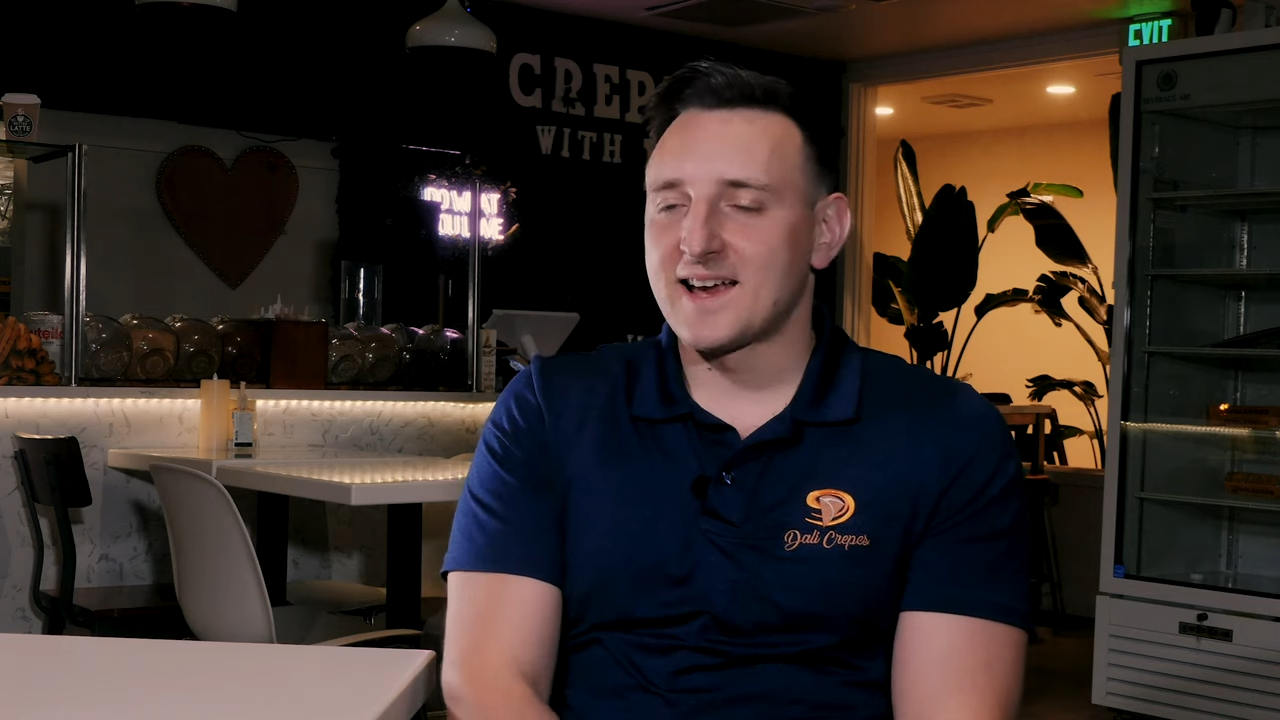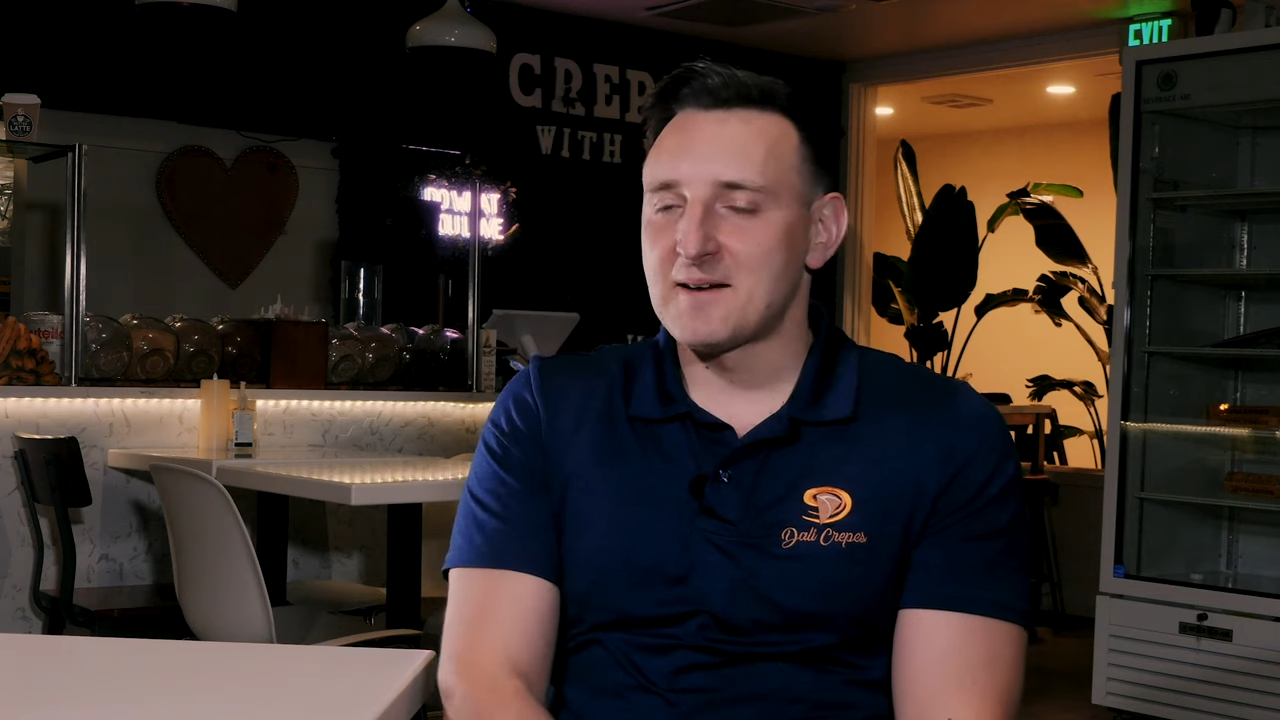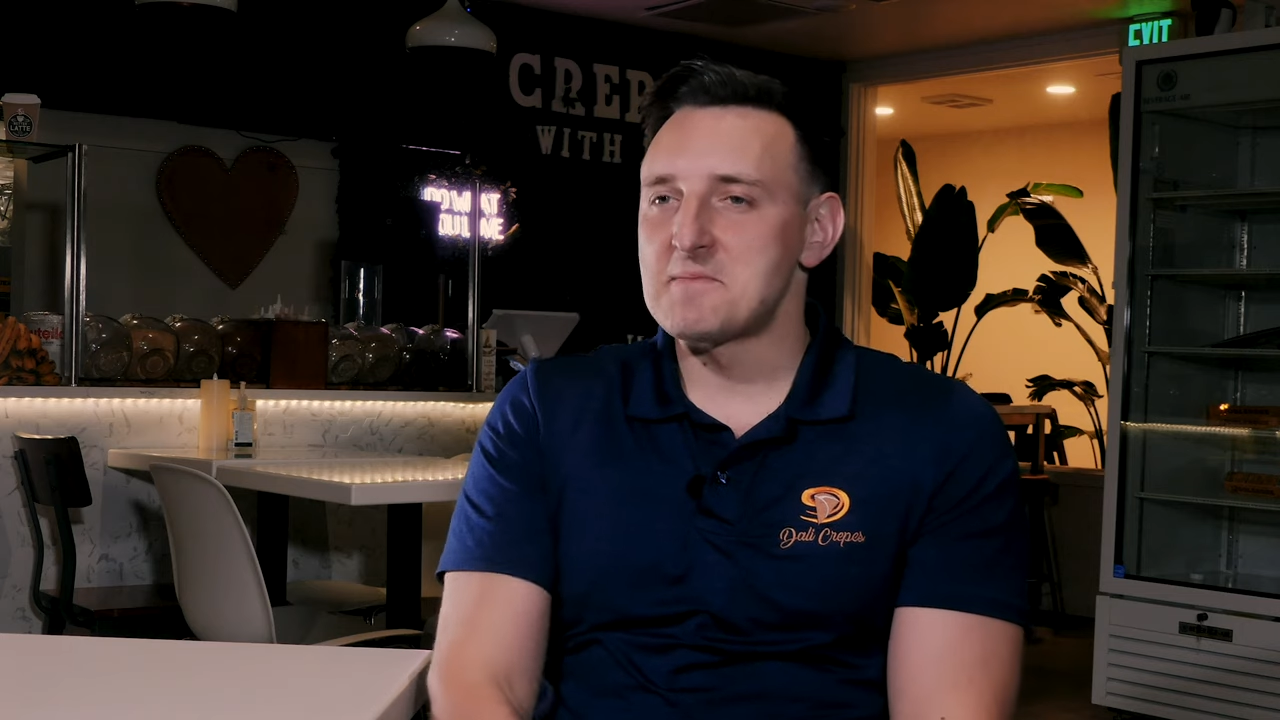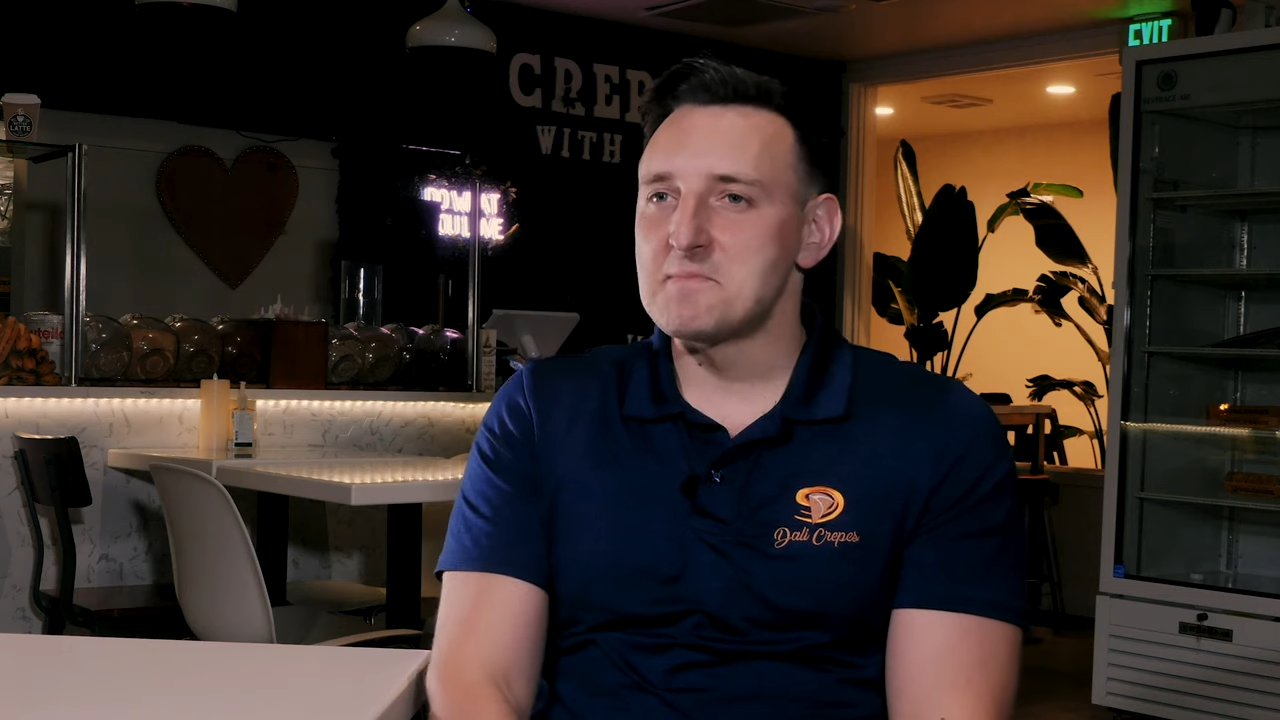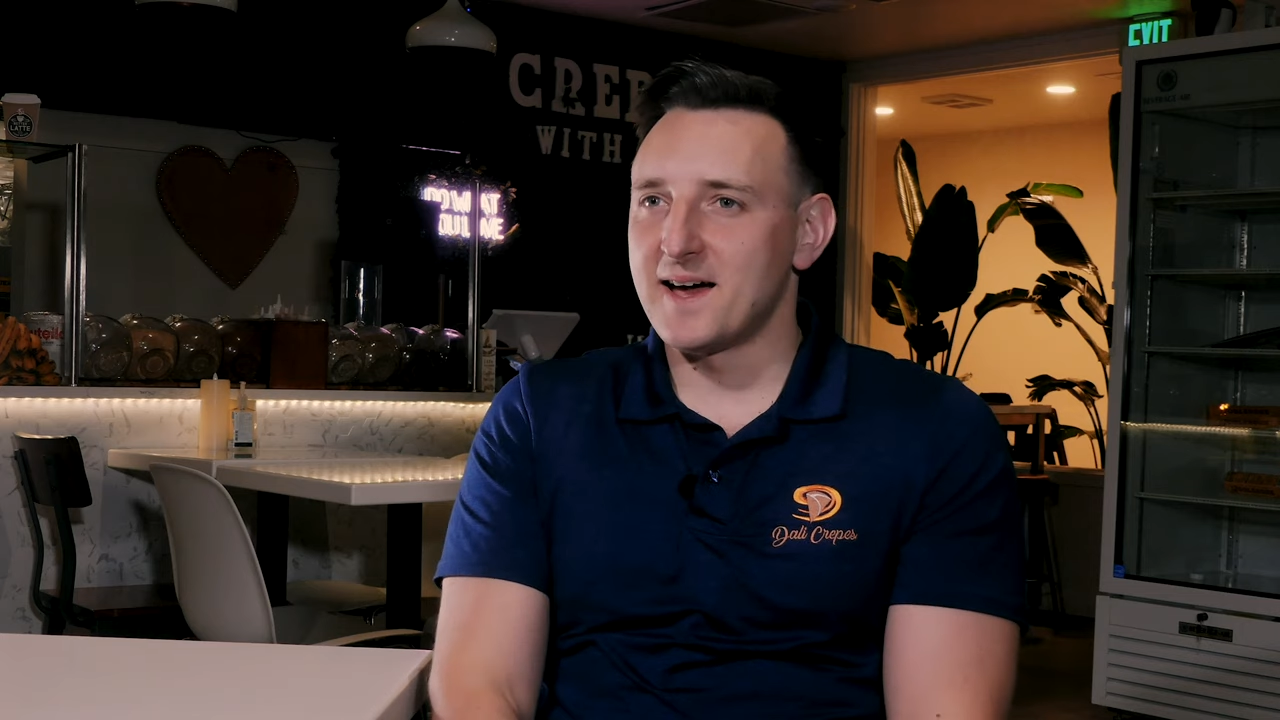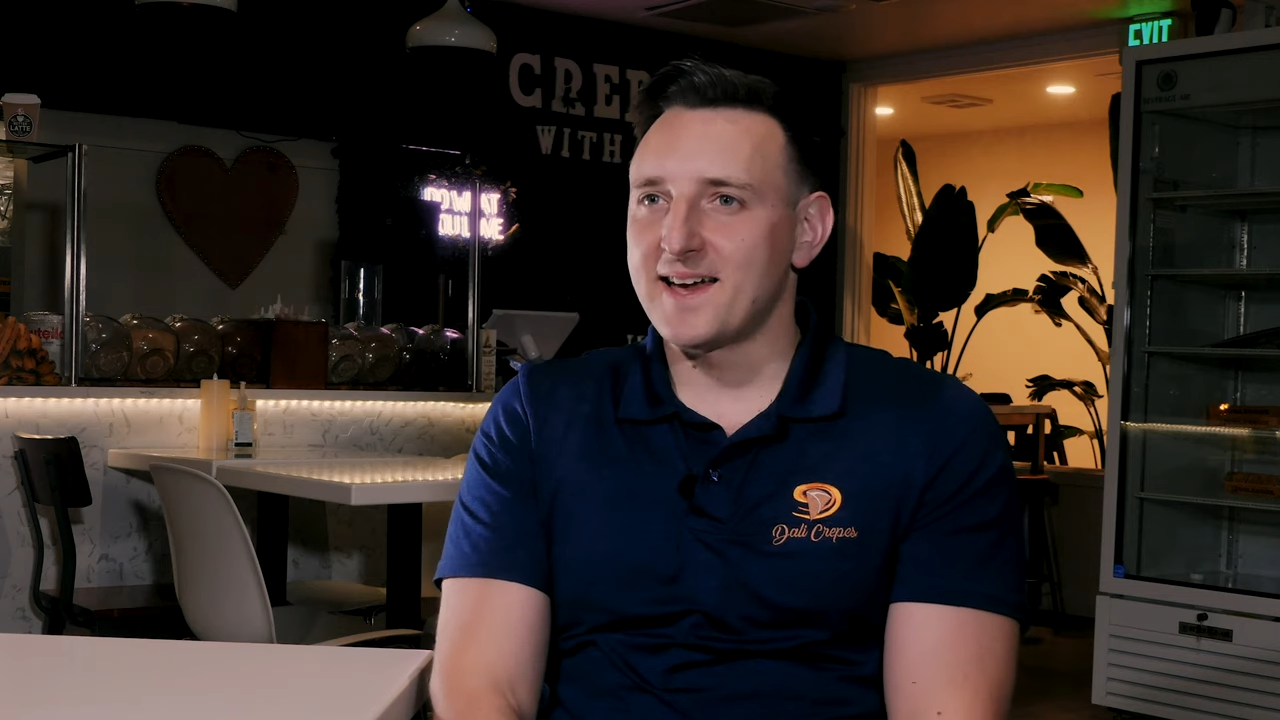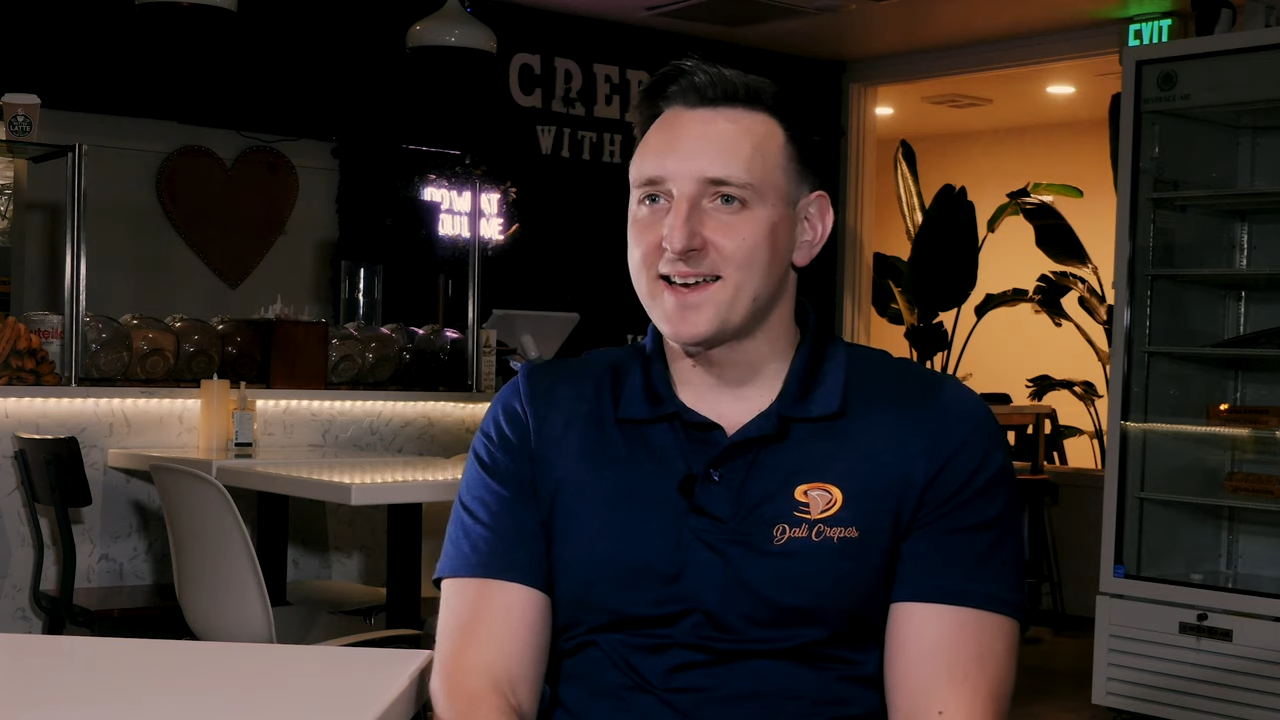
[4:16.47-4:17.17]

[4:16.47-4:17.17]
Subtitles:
coming back